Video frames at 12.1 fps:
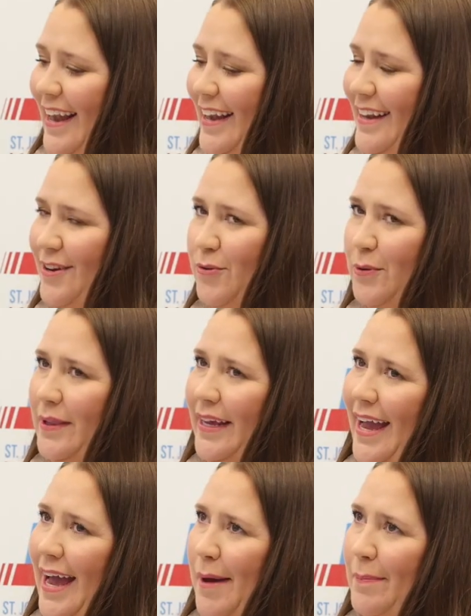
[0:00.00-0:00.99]

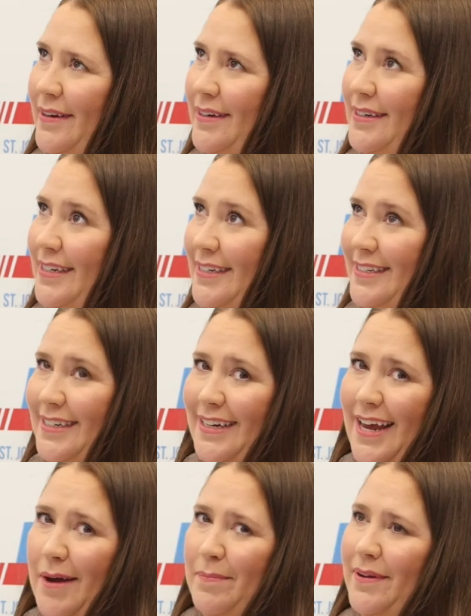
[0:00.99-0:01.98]
totally happened and
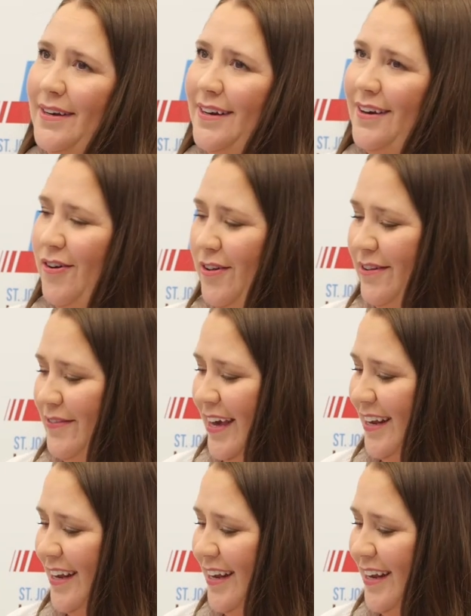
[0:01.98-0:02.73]
didn't happen and all of that,